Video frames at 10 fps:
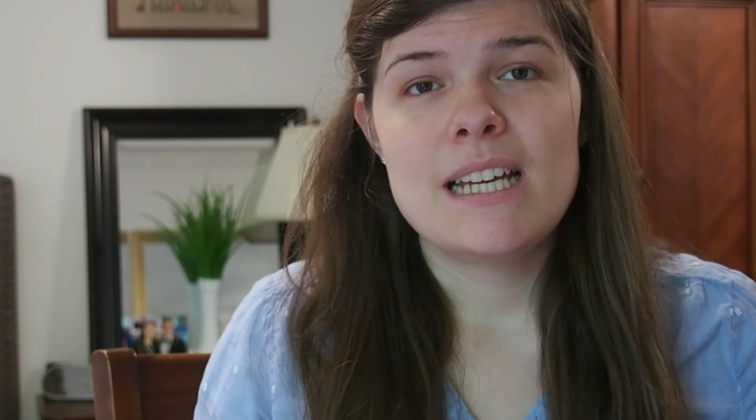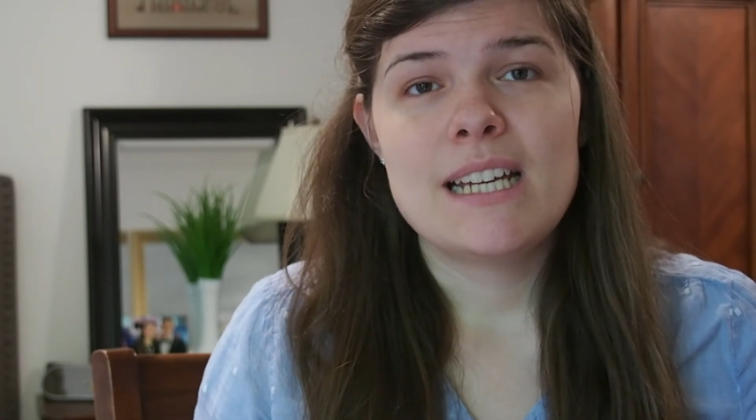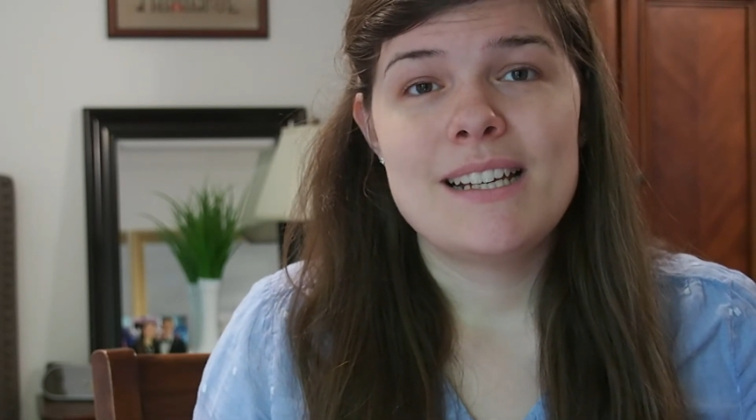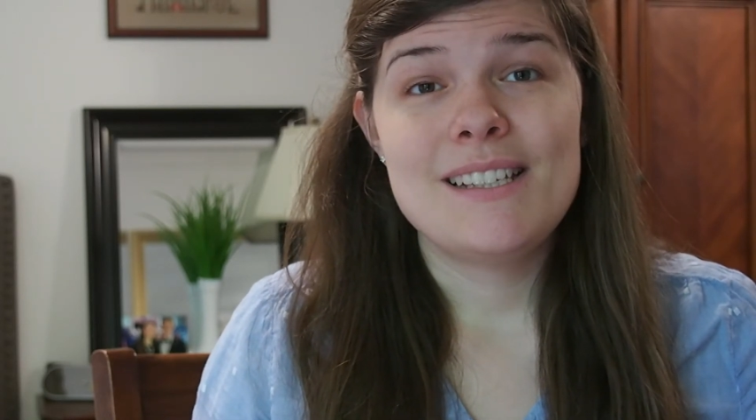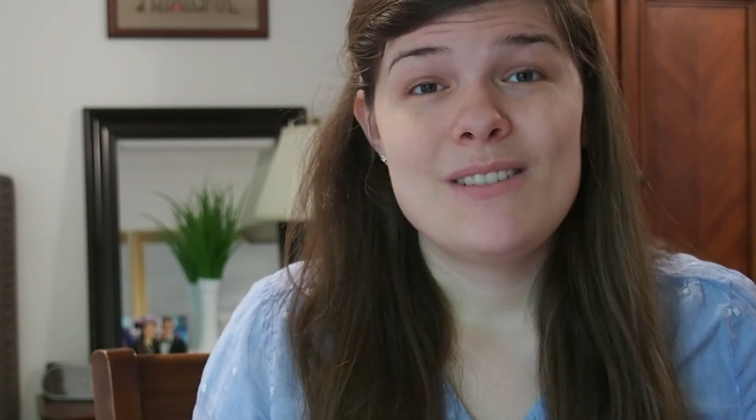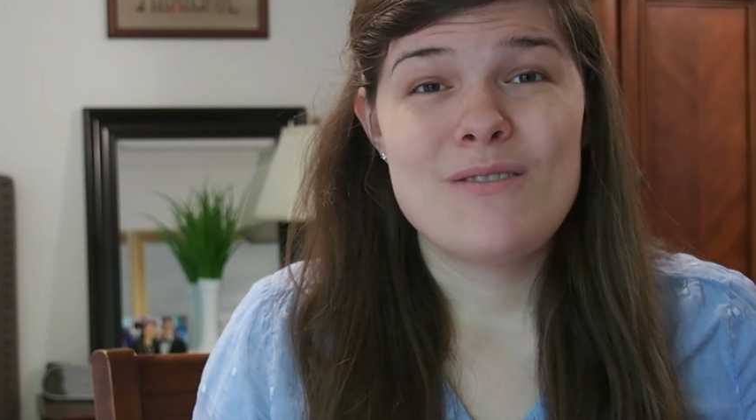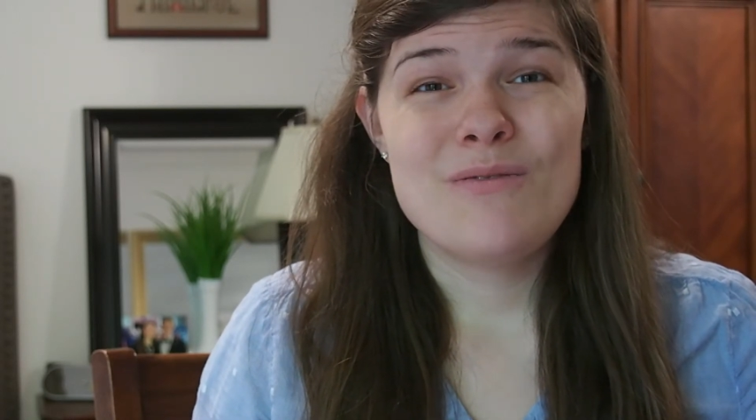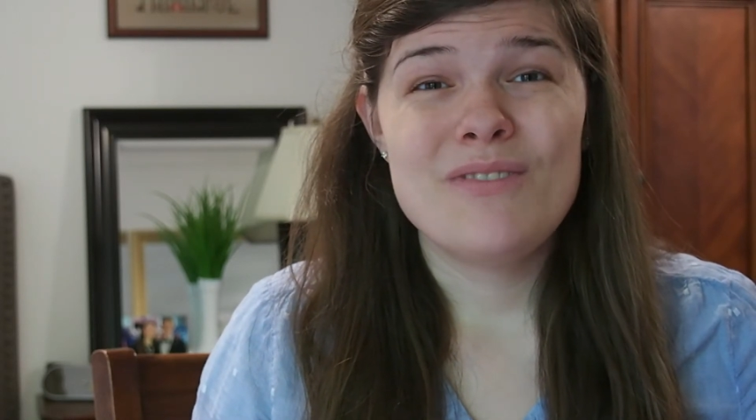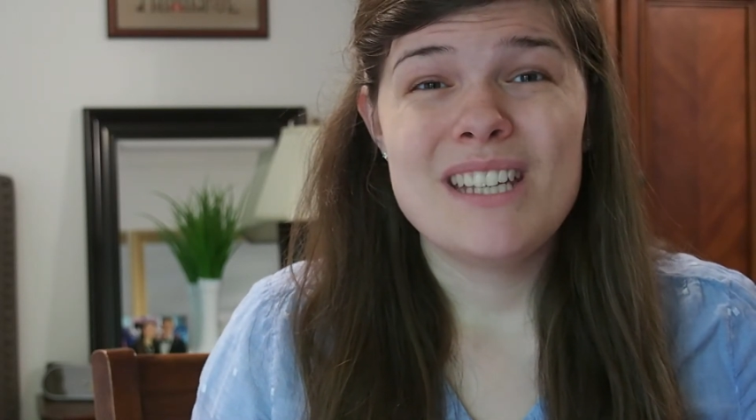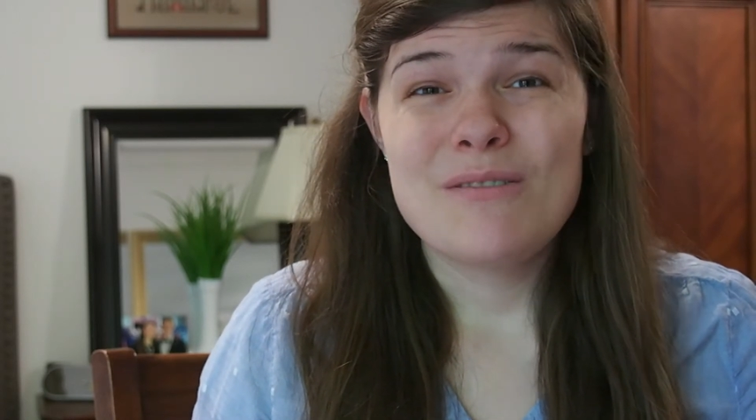So
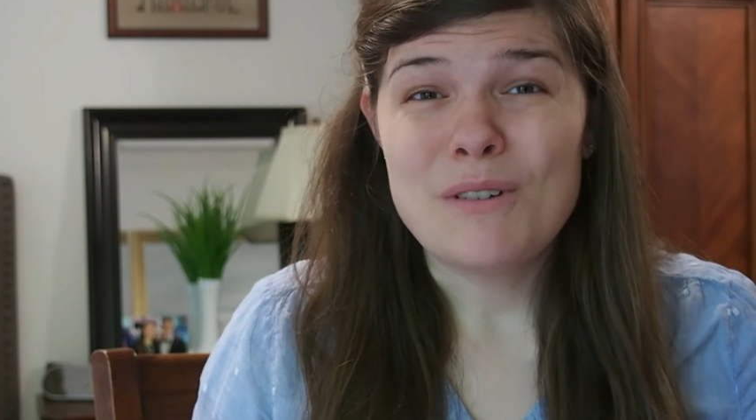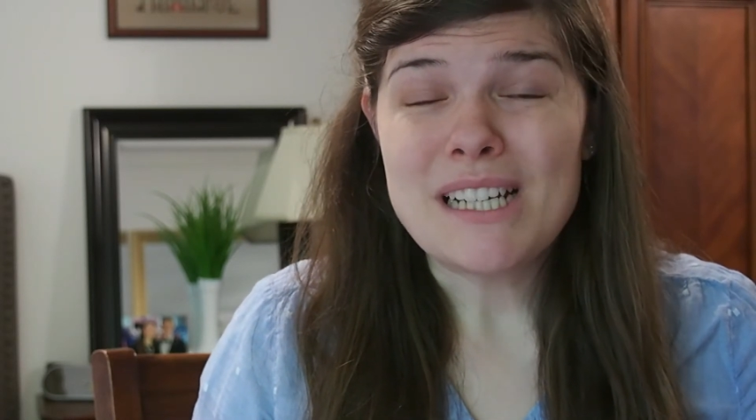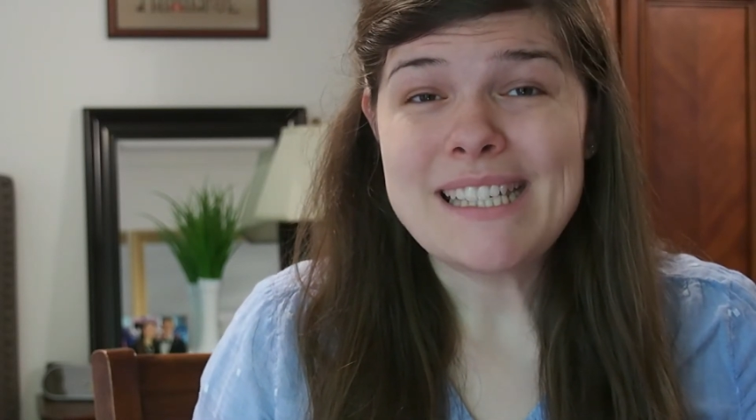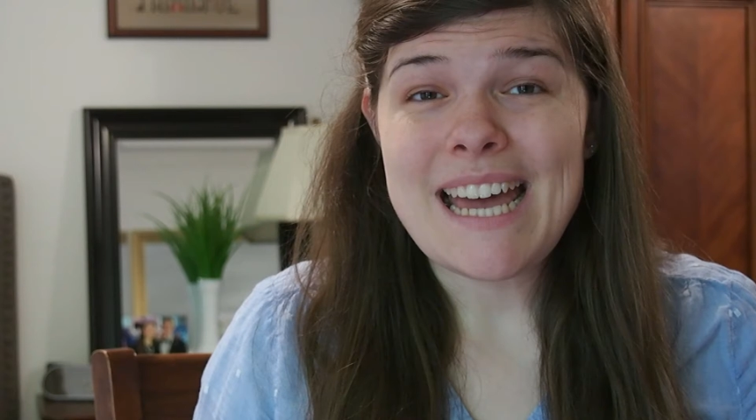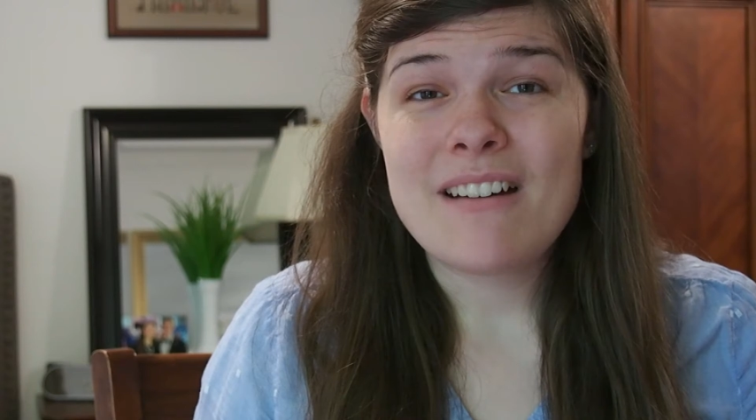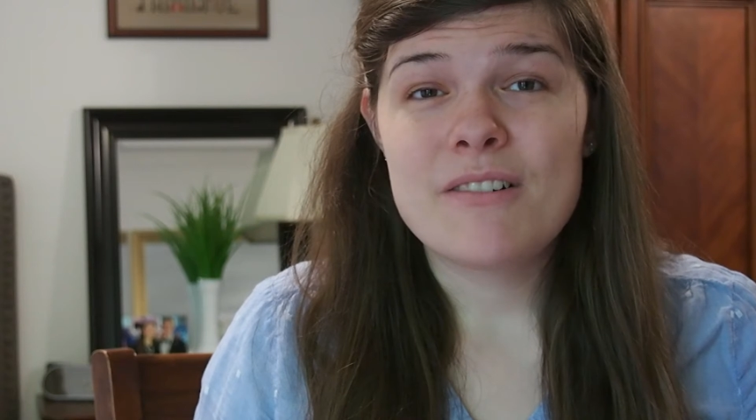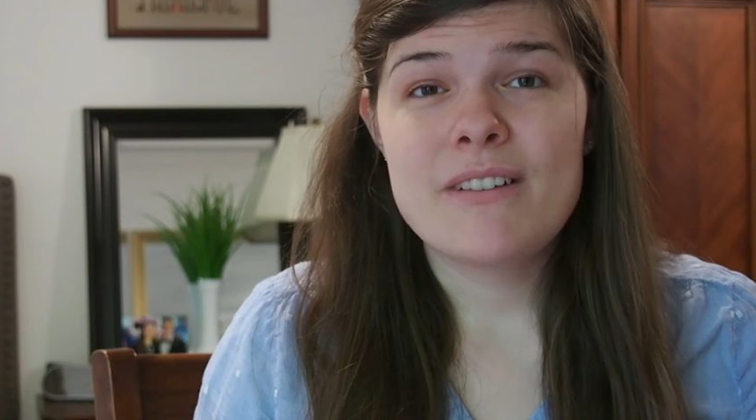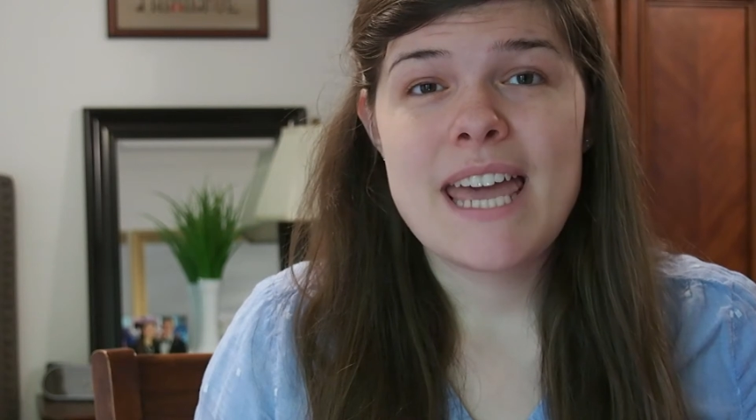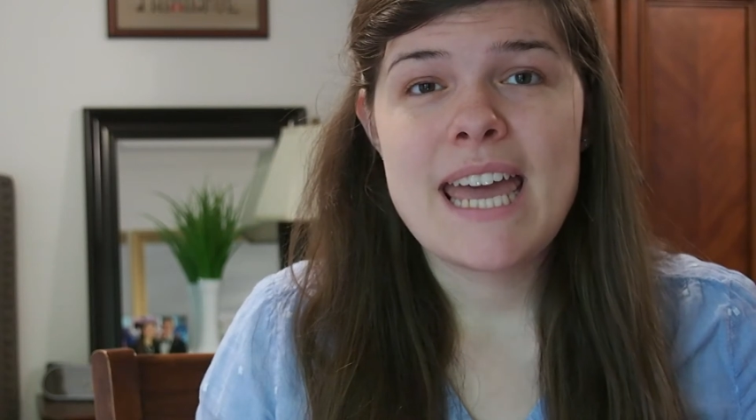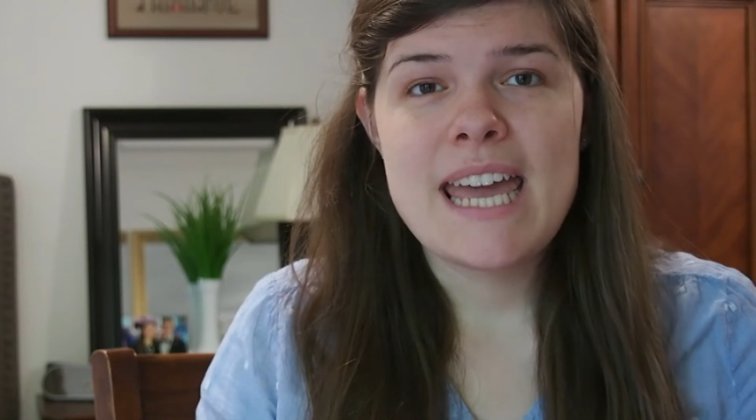hopefully it works out
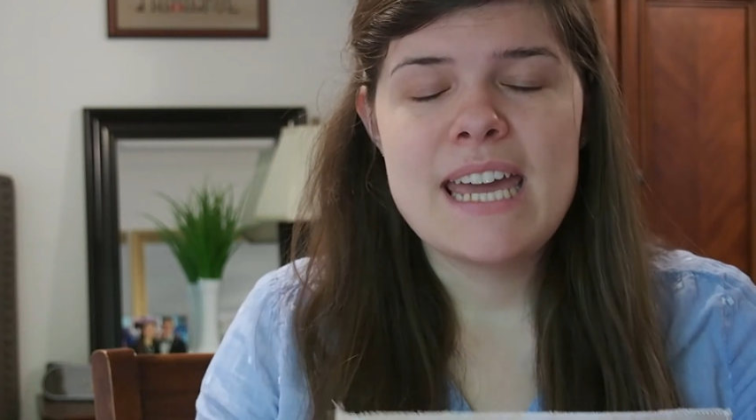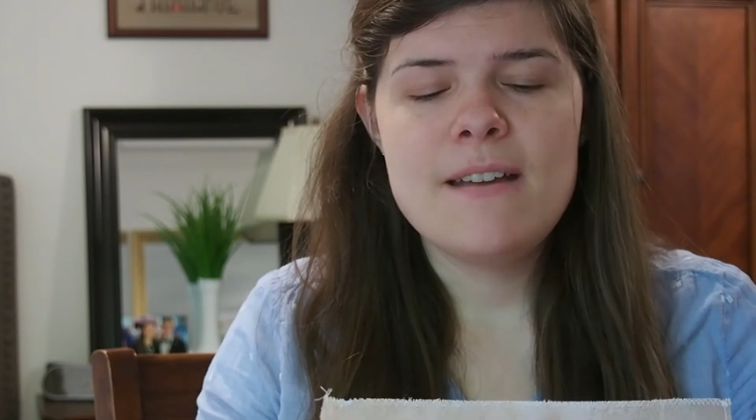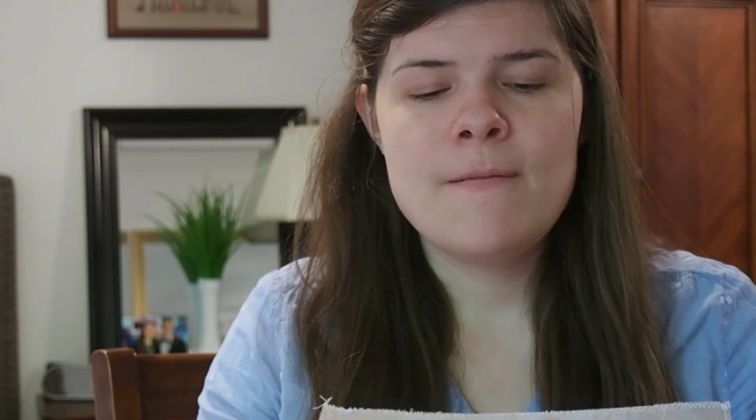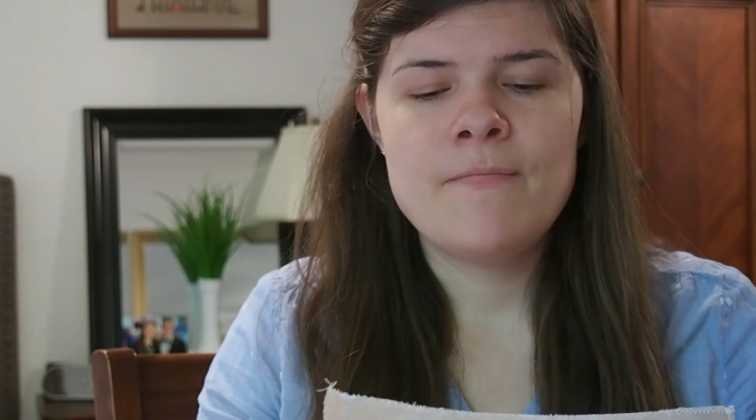okay.